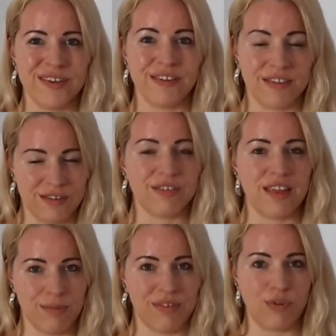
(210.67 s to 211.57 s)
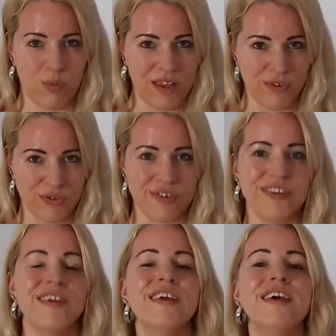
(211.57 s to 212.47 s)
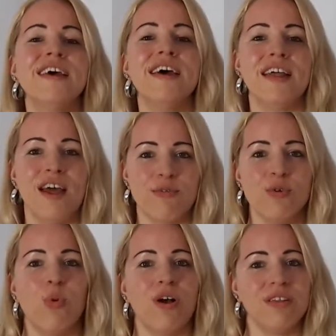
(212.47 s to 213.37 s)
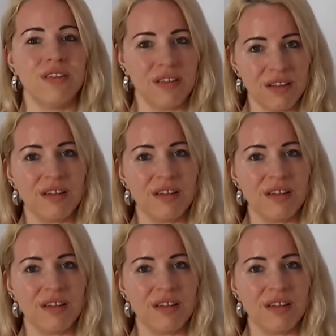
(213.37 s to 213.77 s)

the same situation, everyone